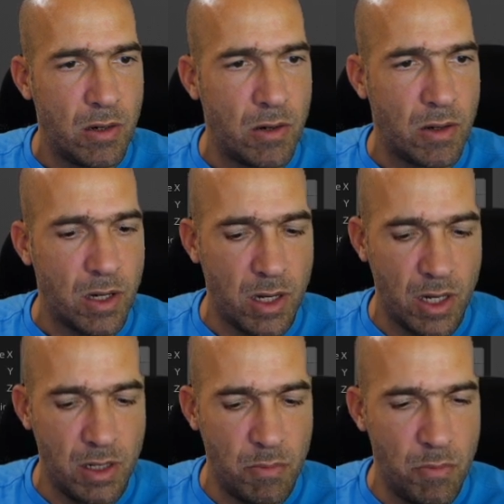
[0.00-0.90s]

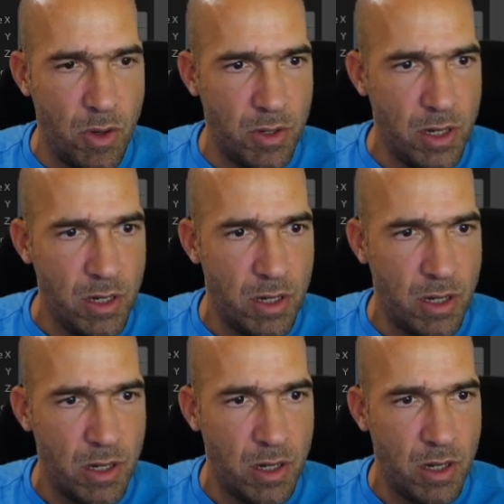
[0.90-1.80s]
Okay, the body
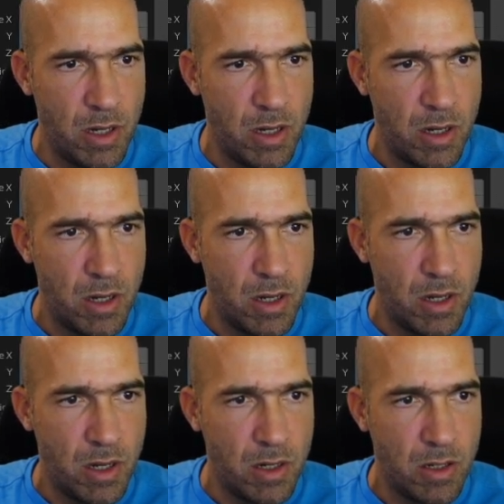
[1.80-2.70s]

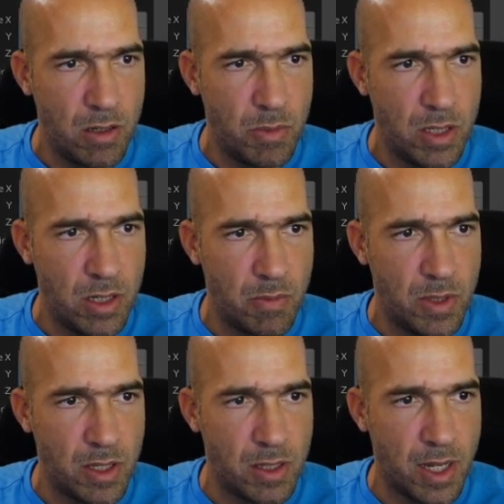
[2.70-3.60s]
should be
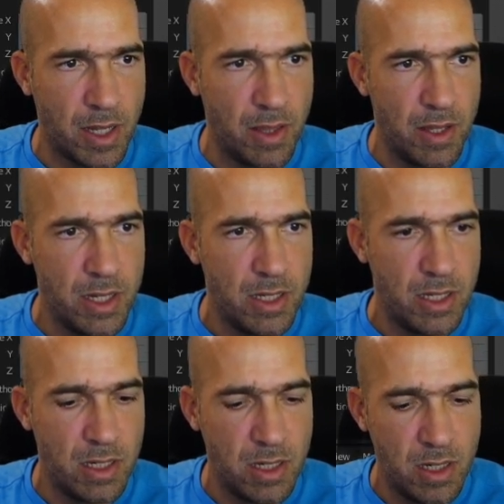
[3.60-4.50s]
something like
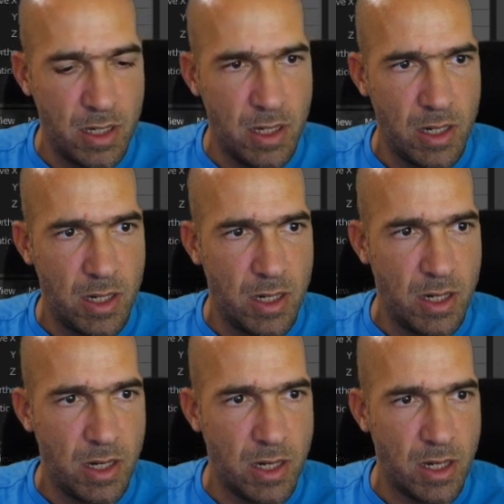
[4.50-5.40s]
this.
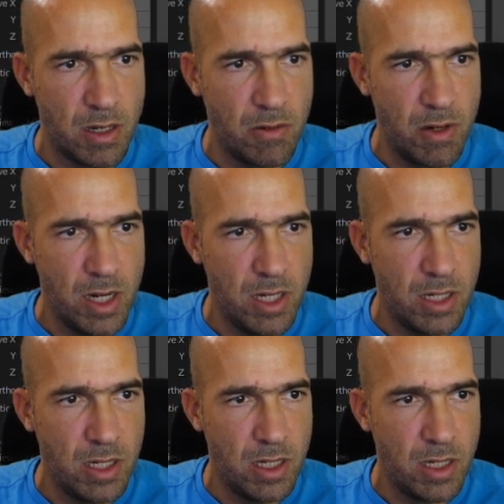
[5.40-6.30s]

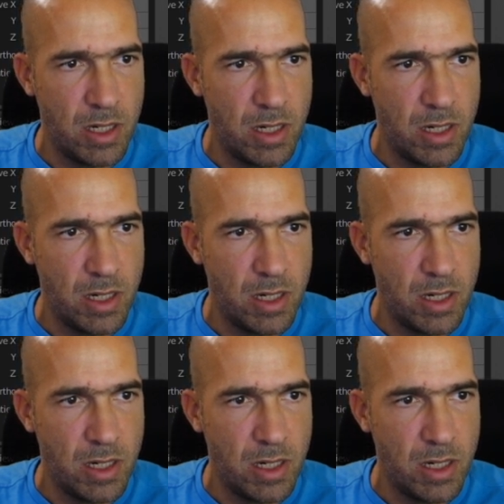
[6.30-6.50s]
Increase,